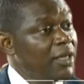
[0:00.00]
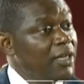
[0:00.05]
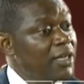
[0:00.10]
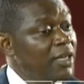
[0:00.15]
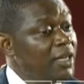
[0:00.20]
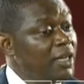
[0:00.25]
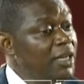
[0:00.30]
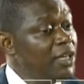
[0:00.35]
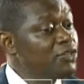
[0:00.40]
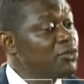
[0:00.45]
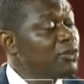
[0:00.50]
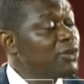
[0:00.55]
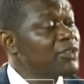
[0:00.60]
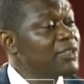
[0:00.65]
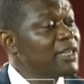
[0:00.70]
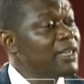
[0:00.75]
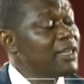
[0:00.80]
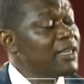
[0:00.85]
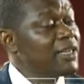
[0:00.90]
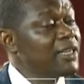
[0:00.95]
it was
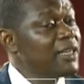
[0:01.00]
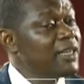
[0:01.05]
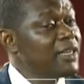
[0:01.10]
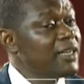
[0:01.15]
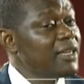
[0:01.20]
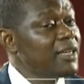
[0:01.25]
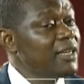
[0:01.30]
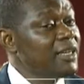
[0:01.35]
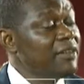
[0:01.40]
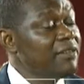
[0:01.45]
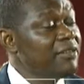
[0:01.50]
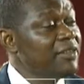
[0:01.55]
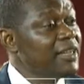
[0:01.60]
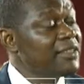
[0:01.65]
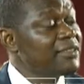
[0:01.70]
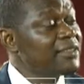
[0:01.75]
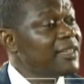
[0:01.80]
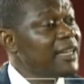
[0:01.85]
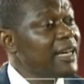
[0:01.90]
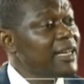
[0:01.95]

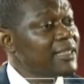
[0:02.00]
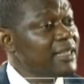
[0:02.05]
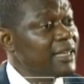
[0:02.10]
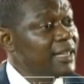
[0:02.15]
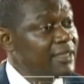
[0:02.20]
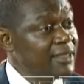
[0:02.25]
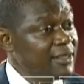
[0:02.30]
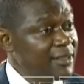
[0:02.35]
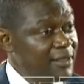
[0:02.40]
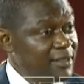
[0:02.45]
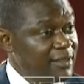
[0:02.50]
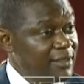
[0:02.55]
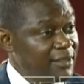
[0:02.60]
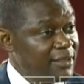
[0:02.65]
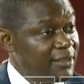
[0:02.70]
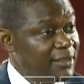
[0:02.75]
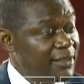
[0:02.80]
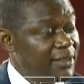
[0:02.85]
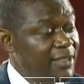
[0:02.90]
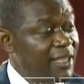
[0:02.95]
events like that
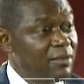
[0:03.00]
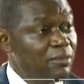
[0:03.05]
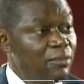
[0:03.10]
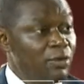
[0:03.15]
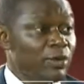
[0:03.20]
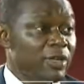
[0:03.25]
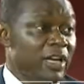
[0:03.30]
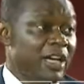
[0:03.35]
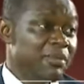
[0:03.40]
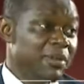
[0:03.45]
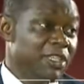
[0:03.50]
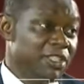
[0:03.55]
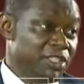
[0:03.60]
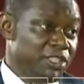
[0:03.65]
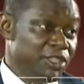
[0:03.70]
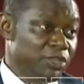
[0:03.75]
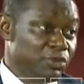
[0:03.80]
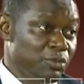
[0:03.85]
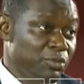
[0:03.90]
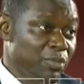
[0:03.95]
that brought Amechi
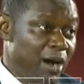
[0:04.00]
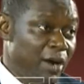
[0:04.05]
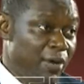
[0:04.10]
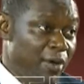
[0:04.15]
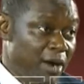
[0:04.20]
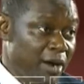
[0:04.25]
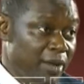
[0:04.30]
into power.